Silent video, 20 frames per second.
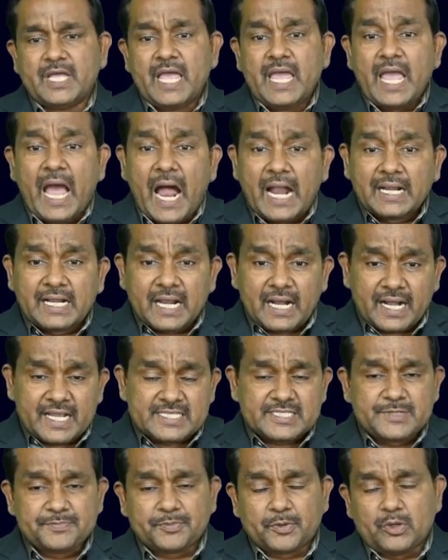Under
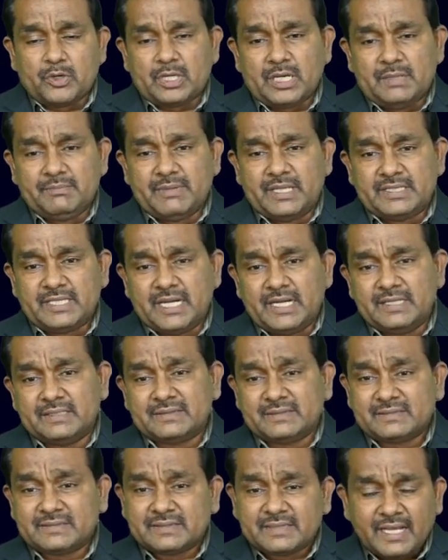reciprocal method,
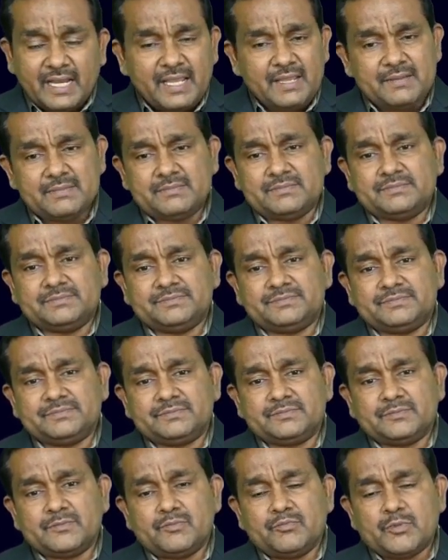three
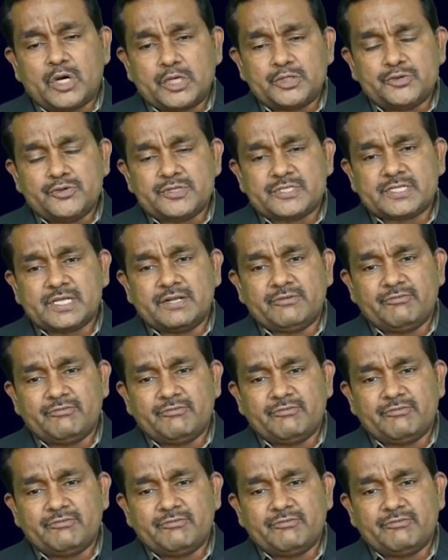modules, sir.